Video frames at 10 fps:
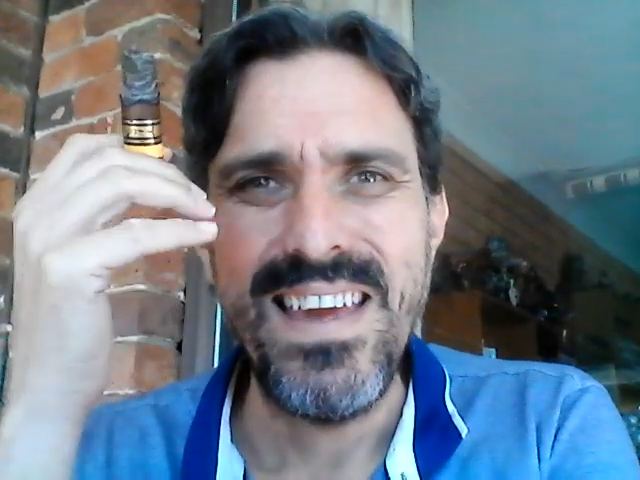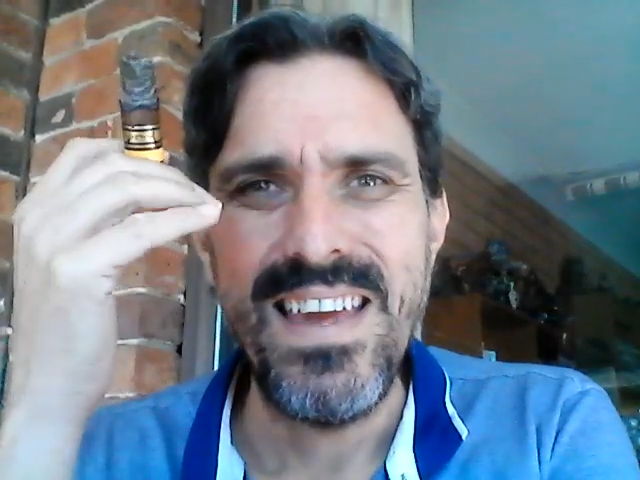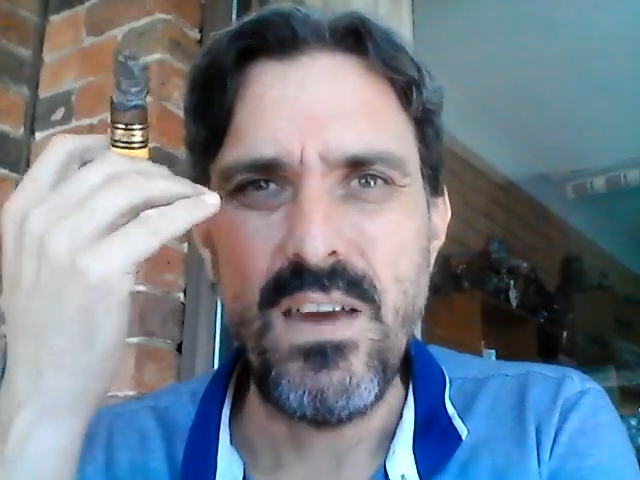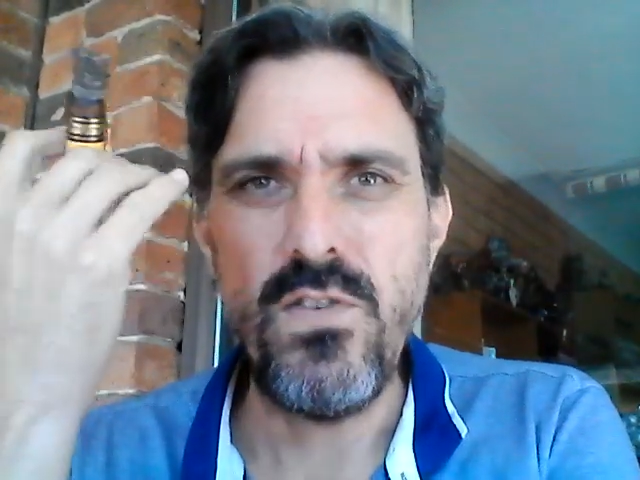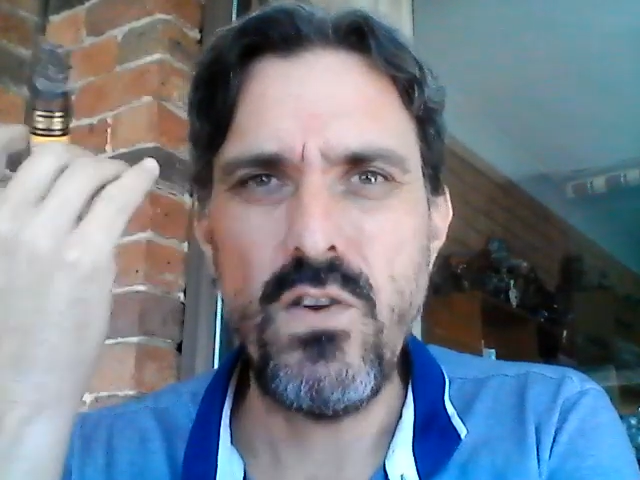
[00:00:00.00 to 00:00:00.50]

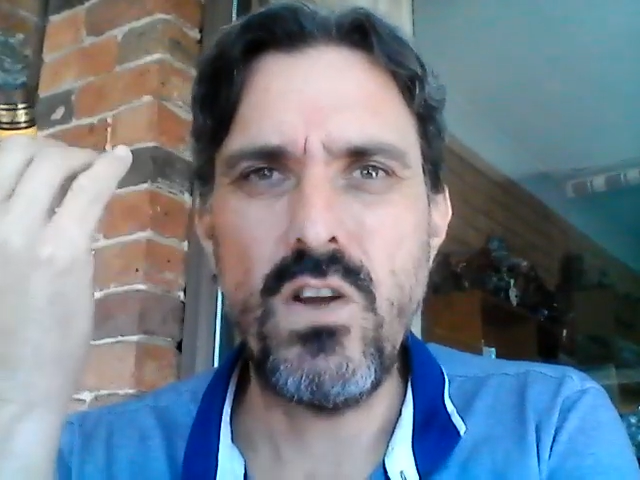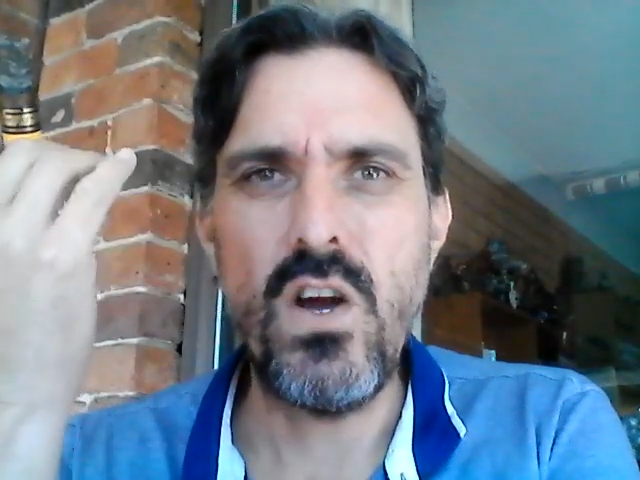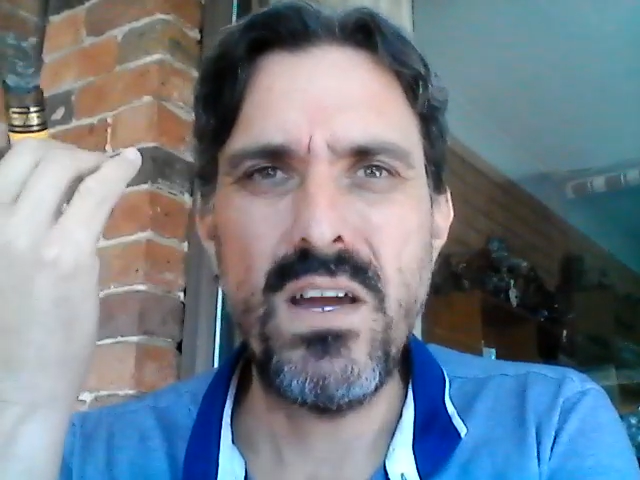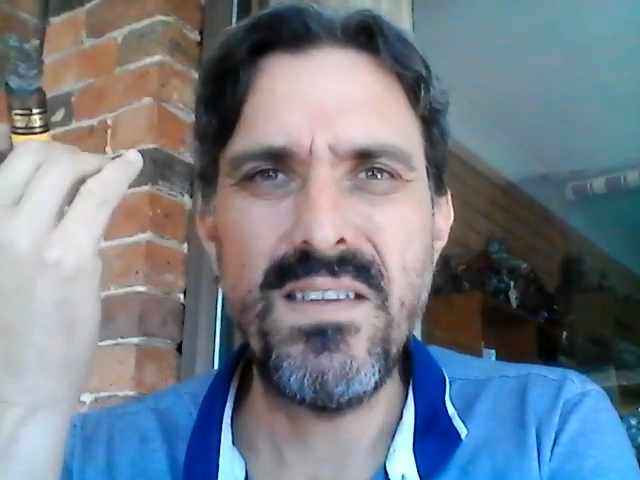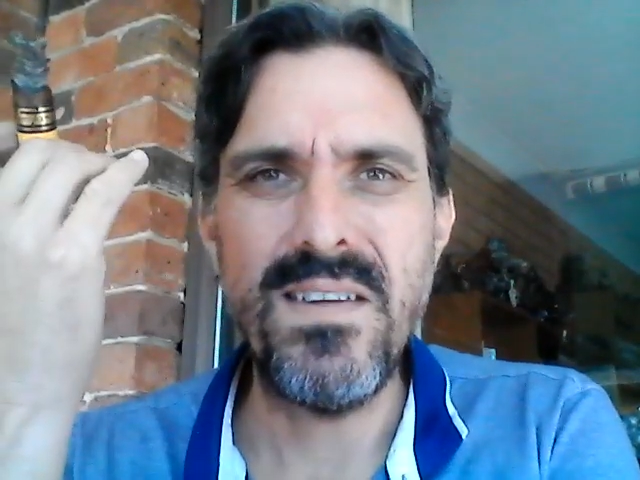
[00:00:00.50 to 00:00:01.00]
if you're
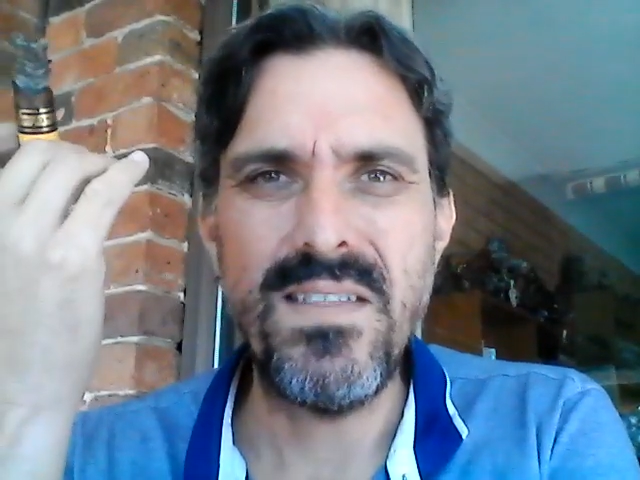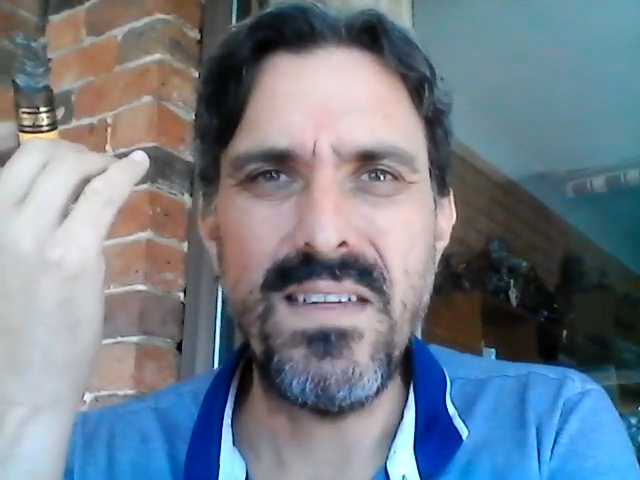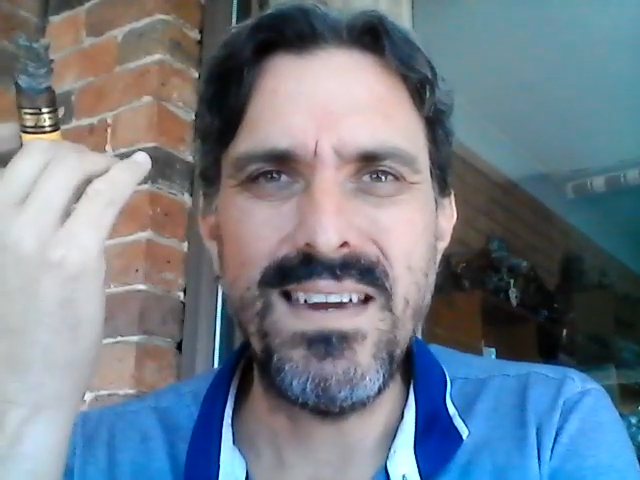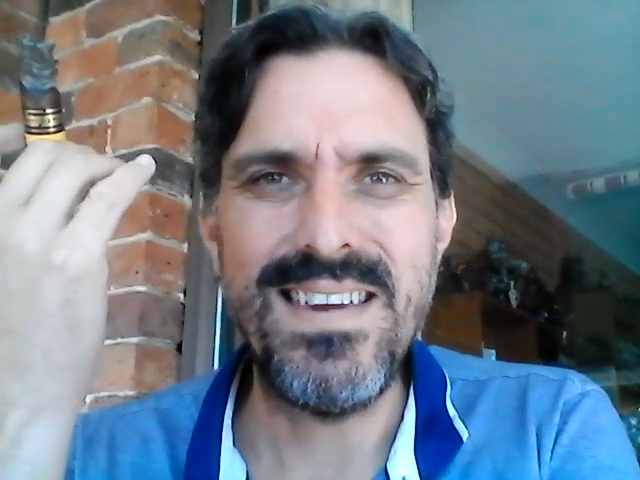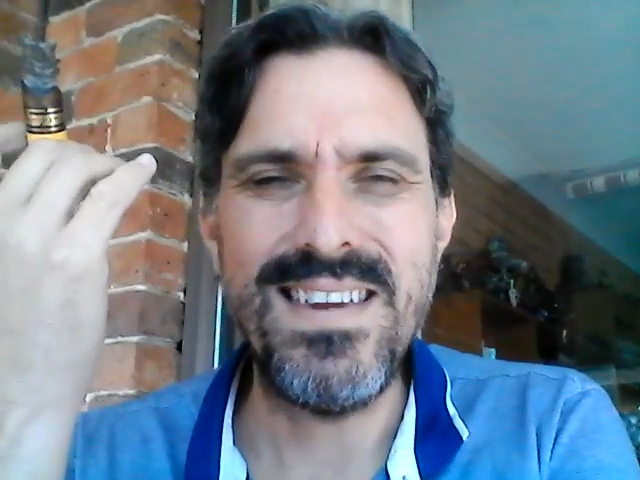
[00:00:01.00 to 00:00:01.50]
inclined to
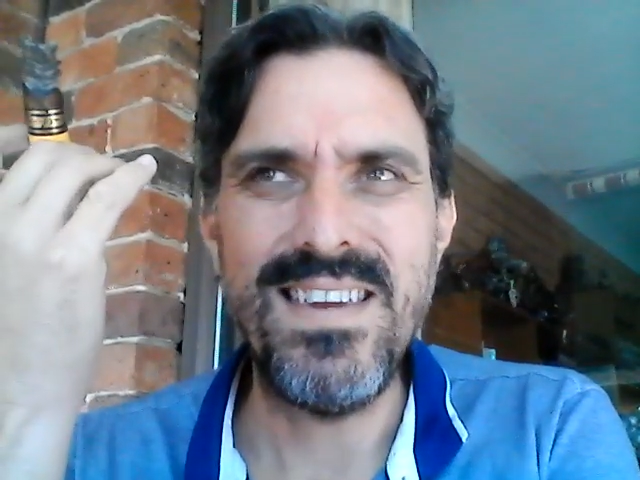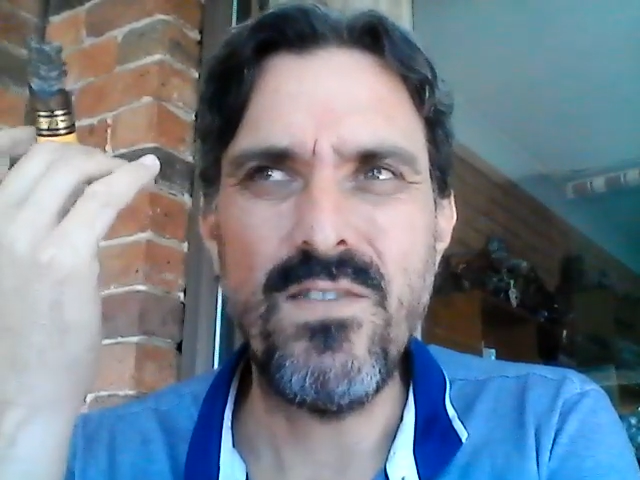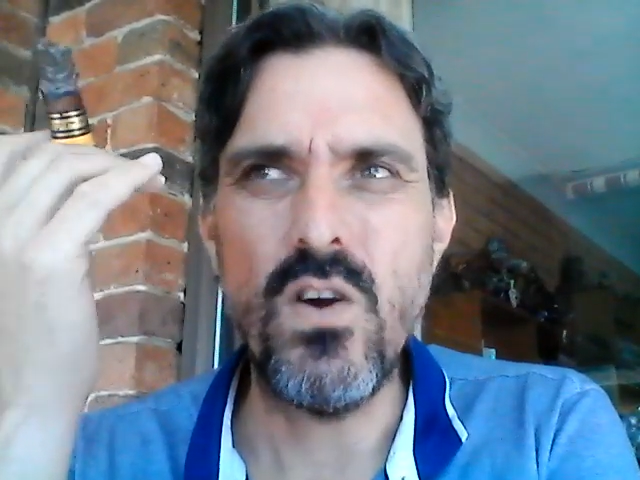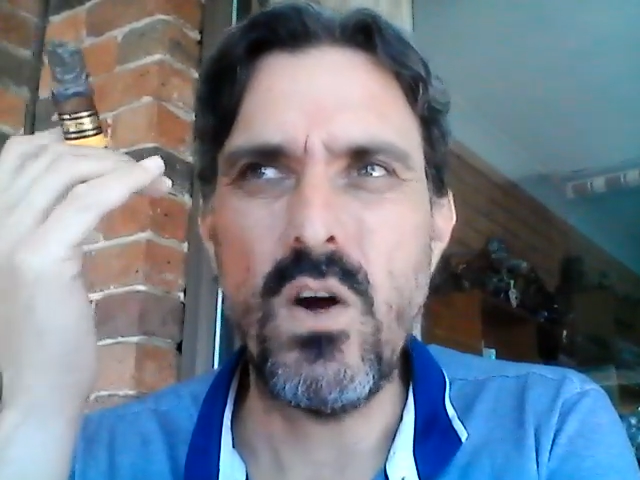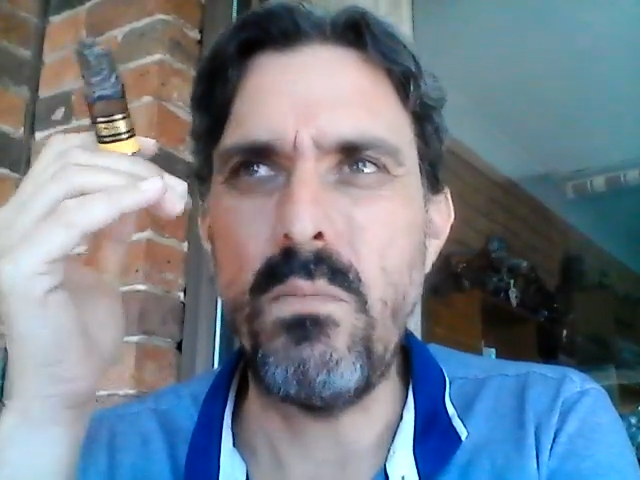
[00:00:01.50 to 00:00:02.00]
think you've
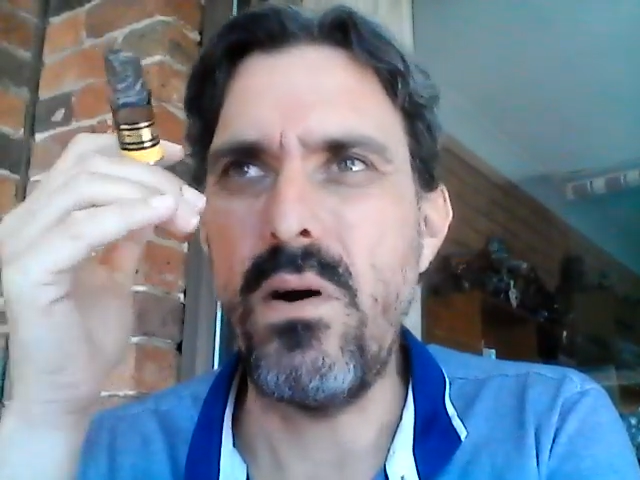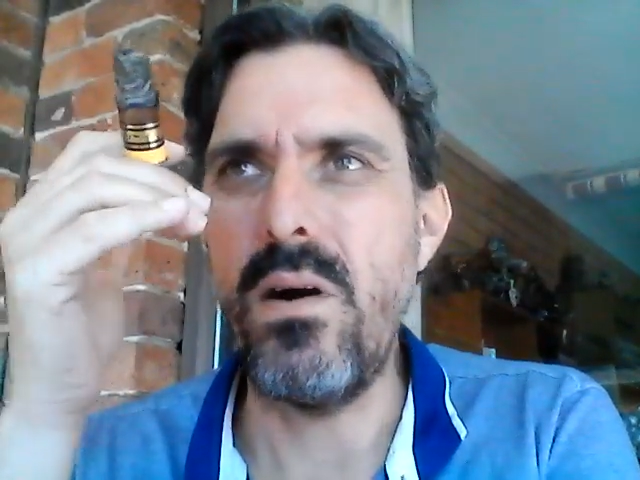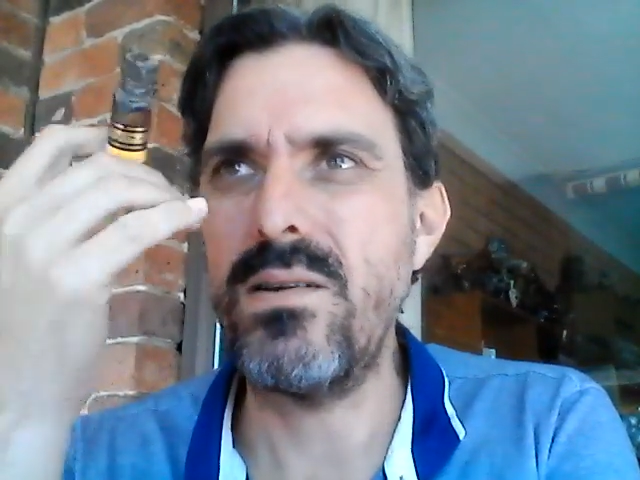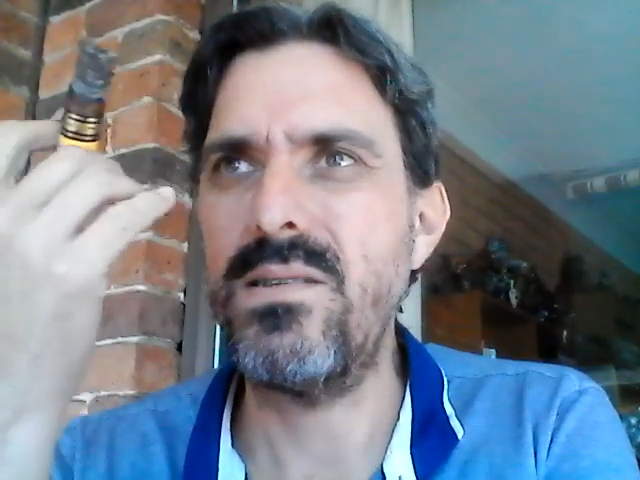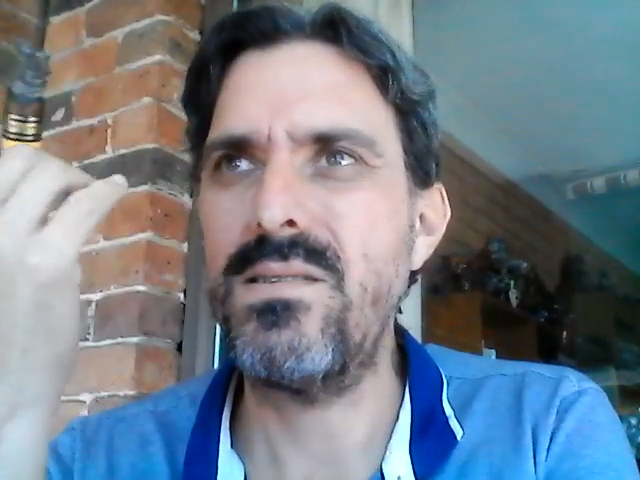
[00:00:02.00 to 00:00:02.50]
got a
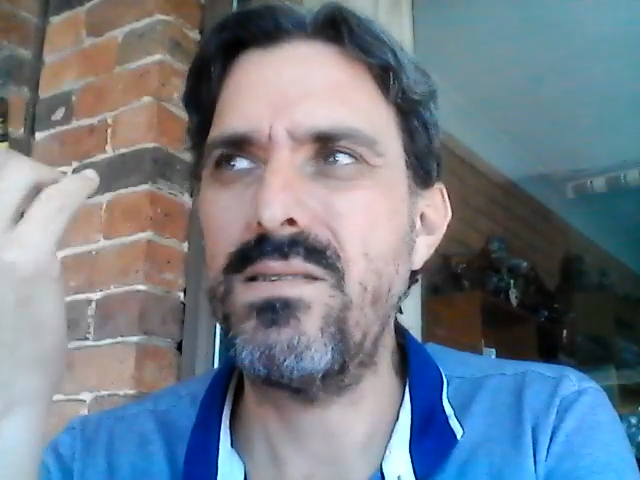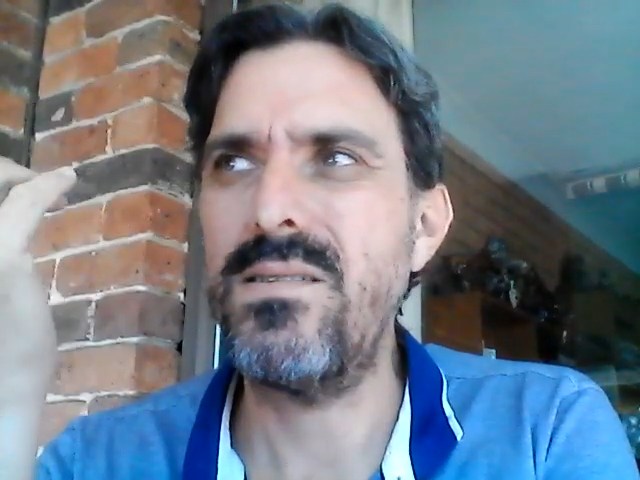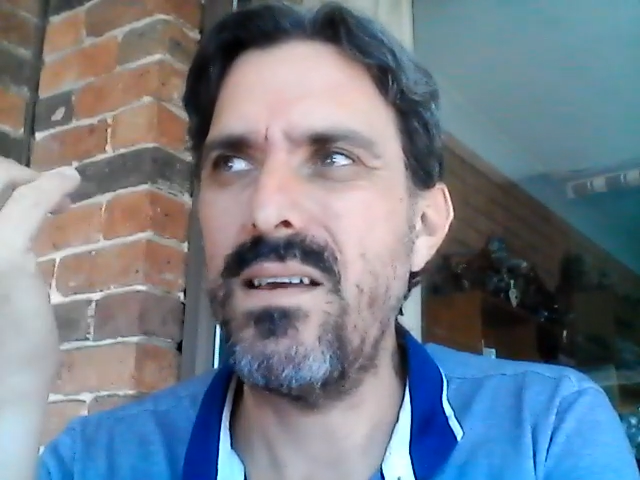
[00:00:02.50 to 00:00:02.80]
box